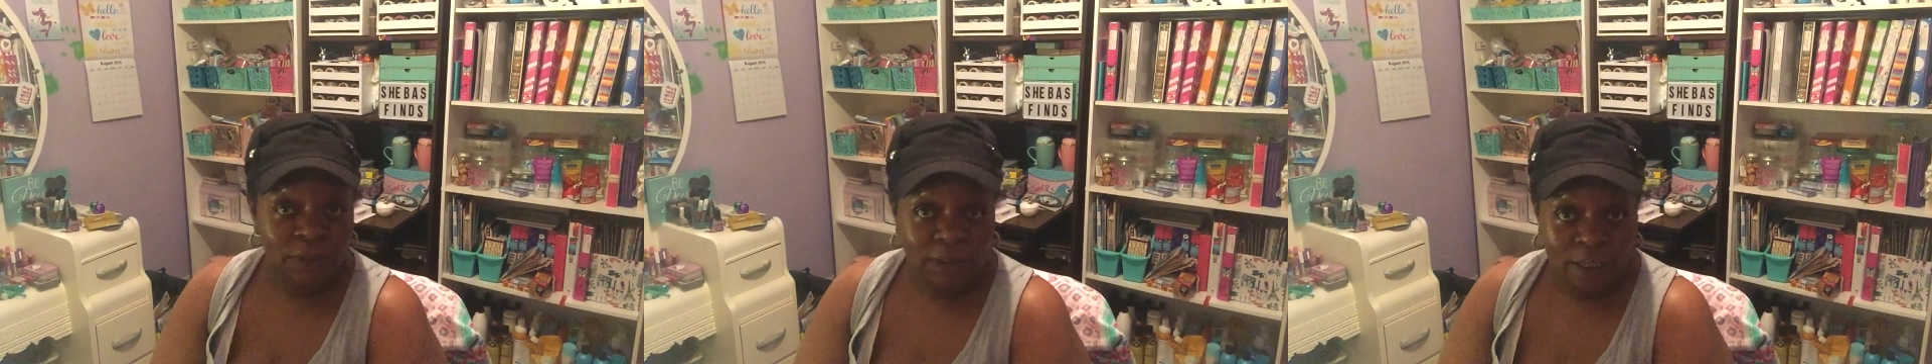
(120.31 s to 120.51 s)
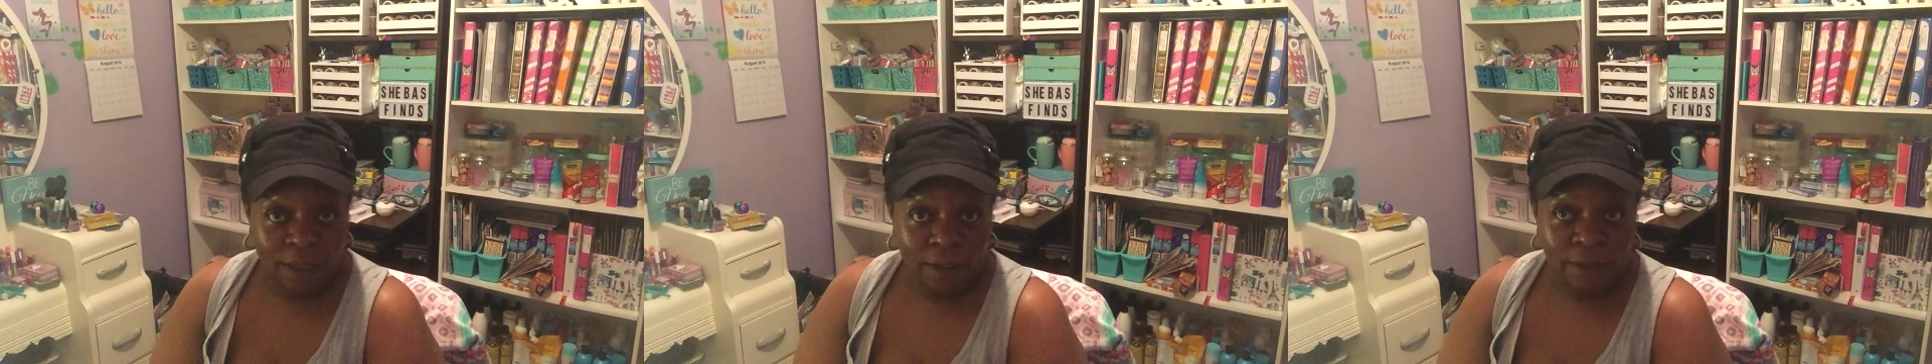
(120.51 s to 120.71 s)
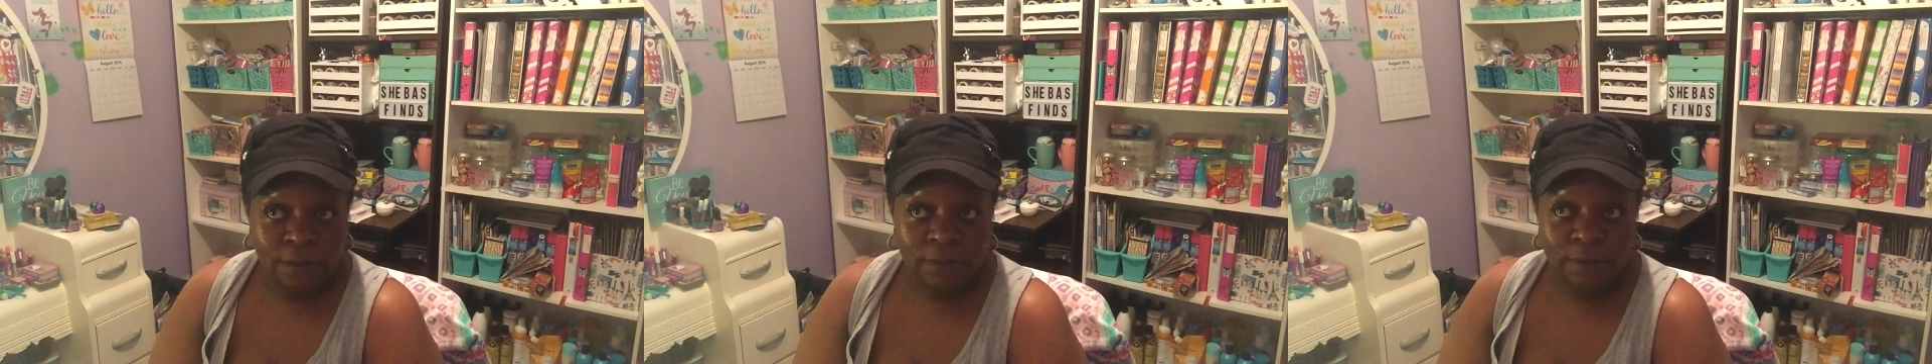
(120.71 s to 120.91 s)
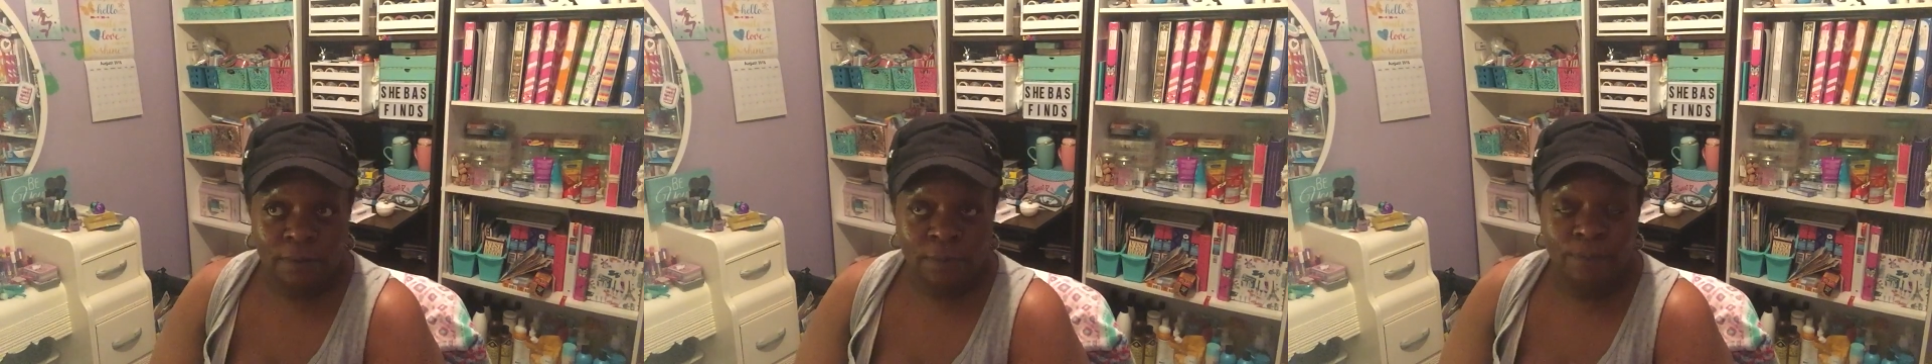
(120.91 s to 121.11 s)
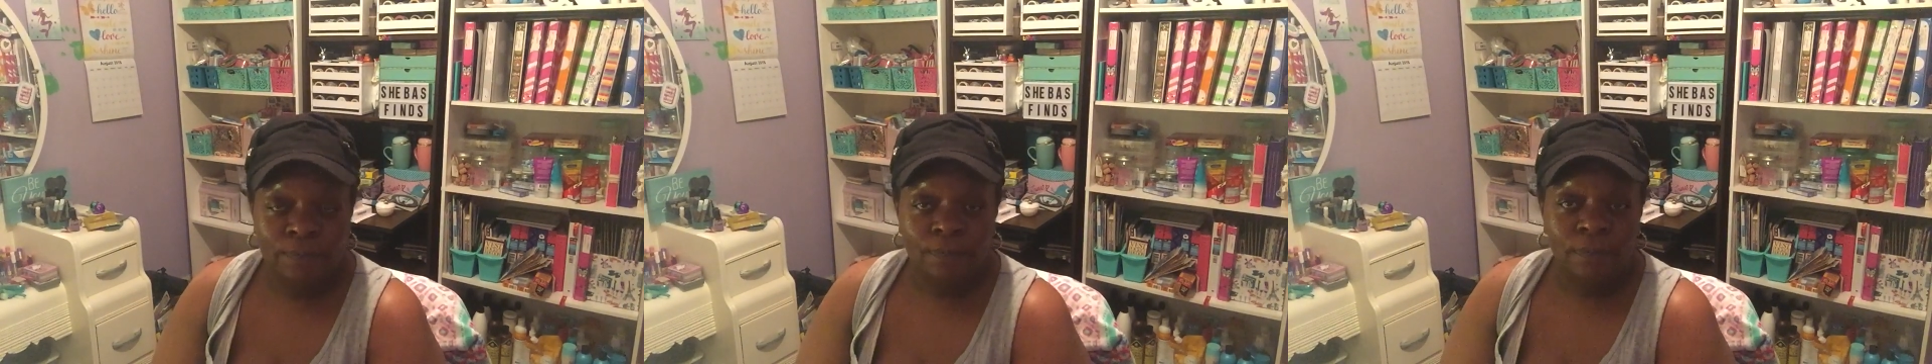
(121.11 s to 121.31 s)
socks,
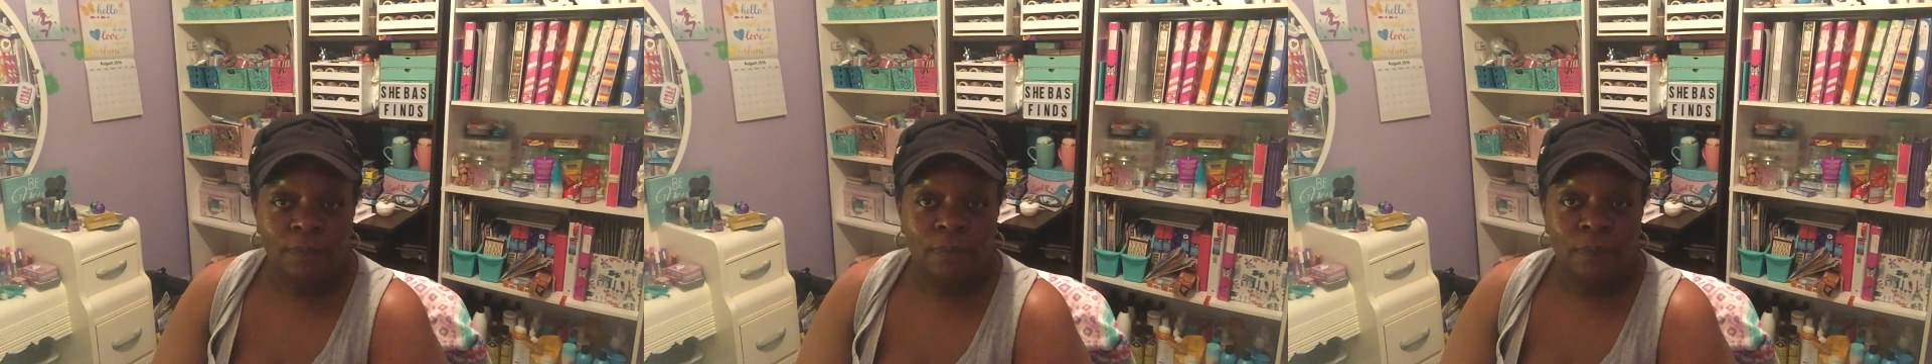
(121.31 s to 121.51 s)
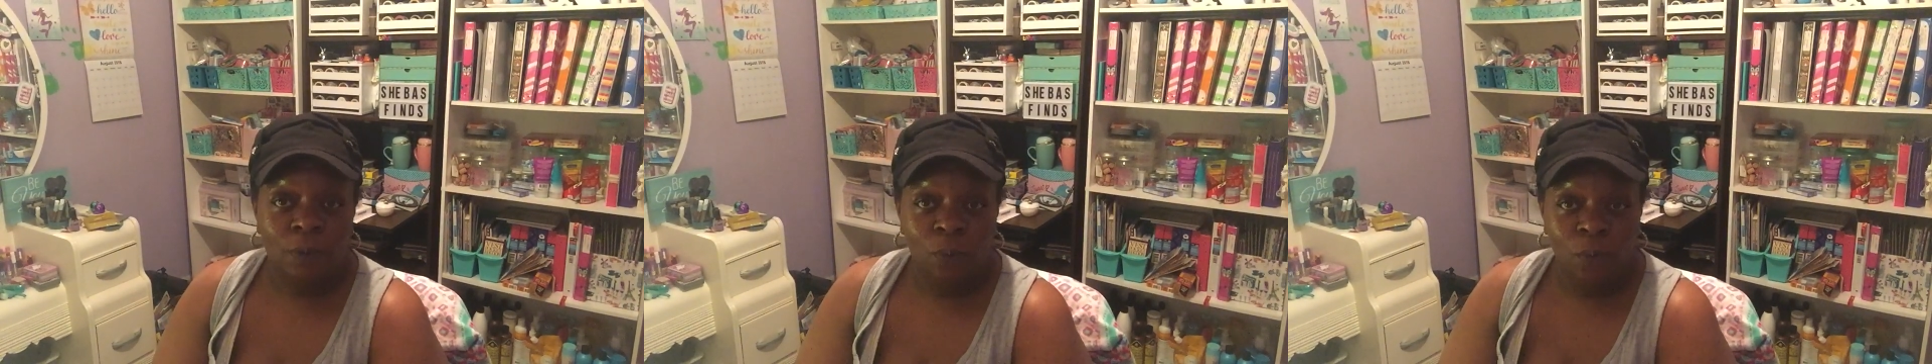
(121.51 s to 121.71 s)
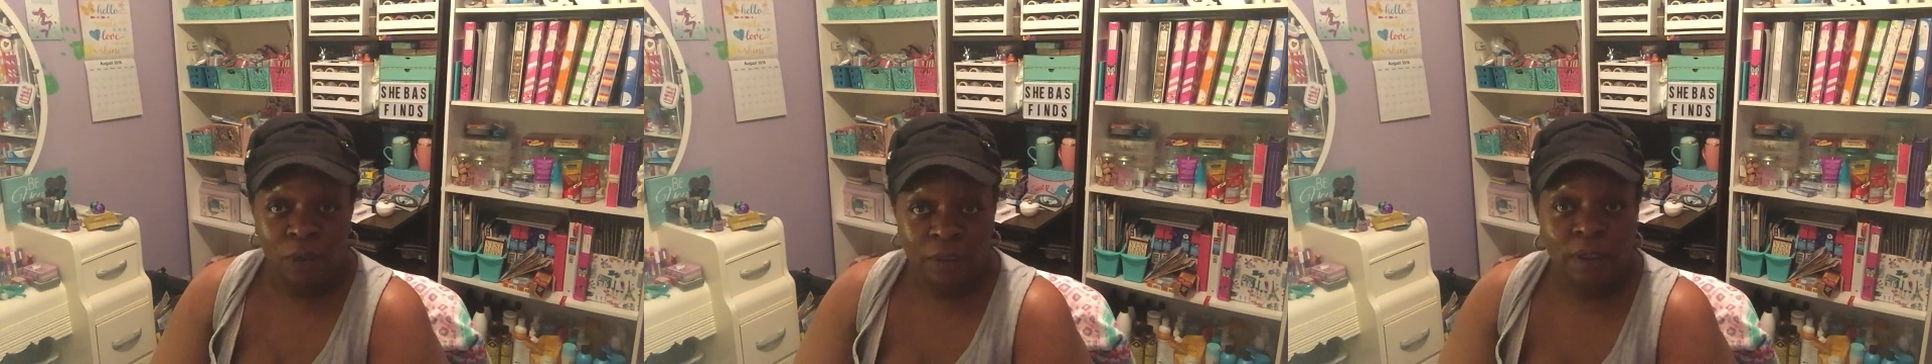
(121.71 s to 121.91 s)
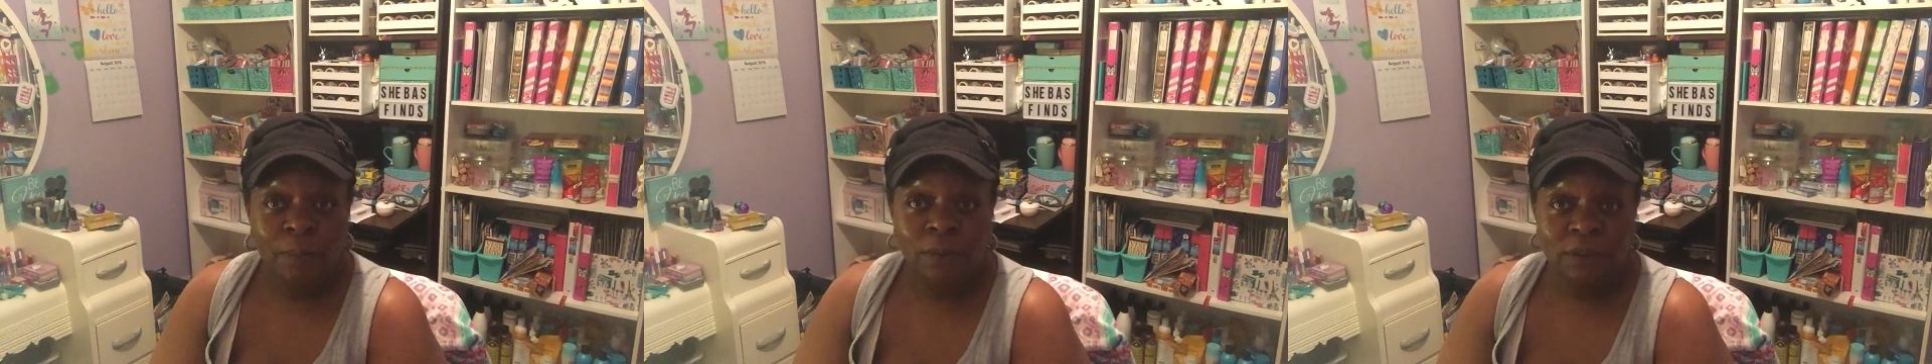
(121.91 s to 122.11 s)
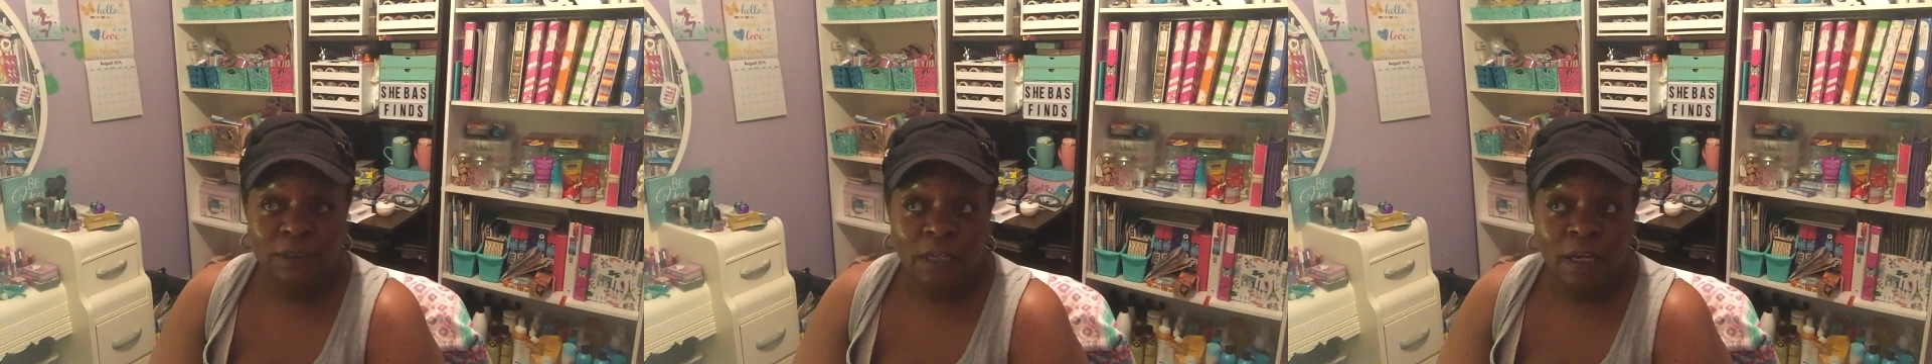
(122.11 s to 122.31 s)
wearing
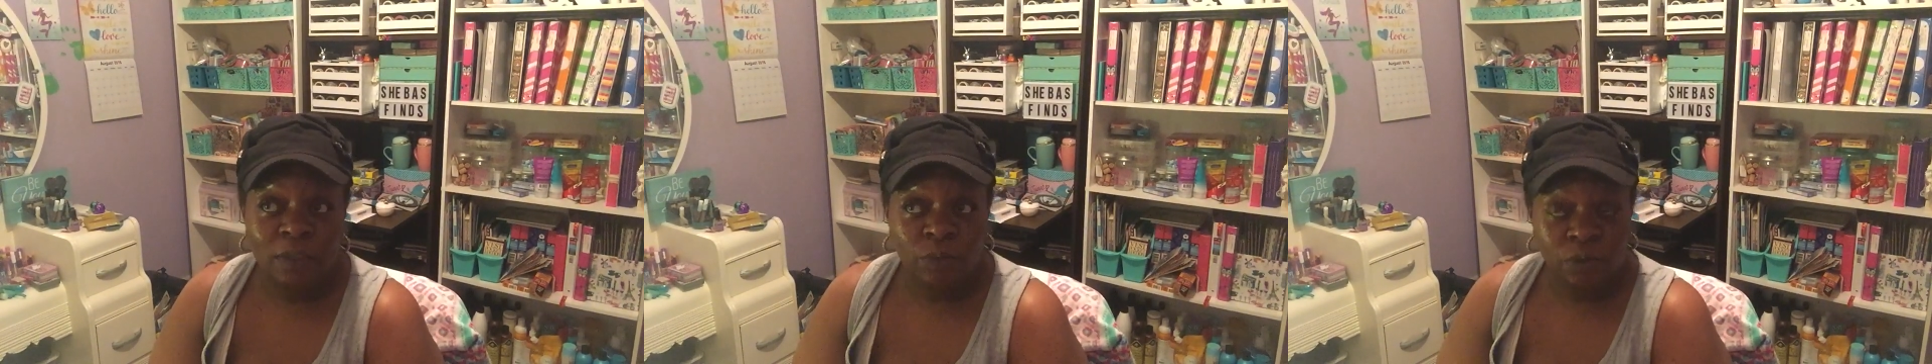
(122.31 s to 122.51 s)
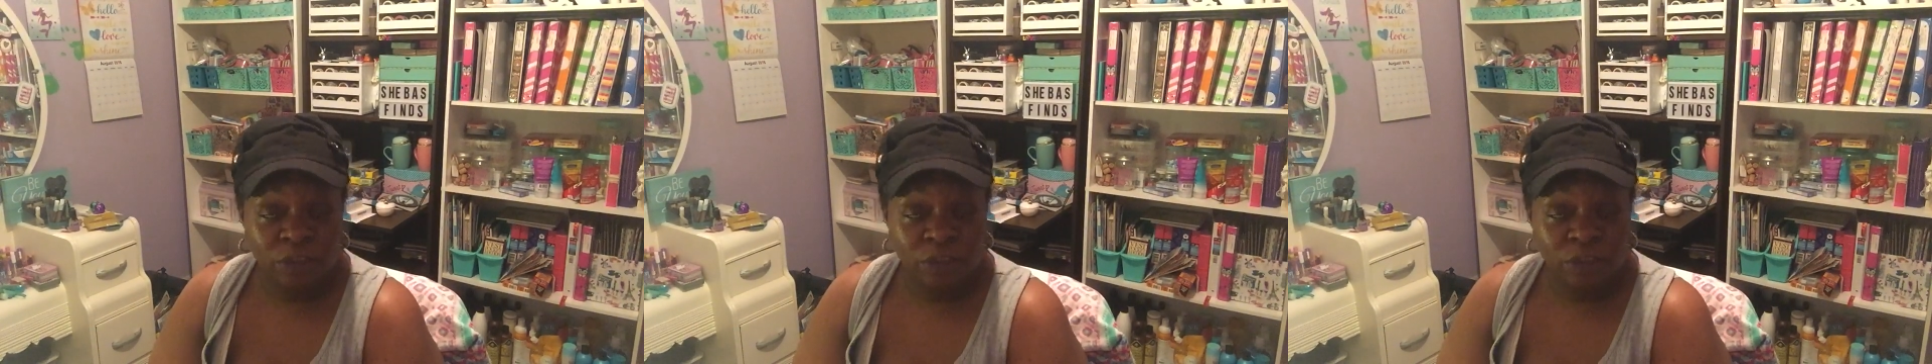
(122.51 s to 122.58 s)
double socks,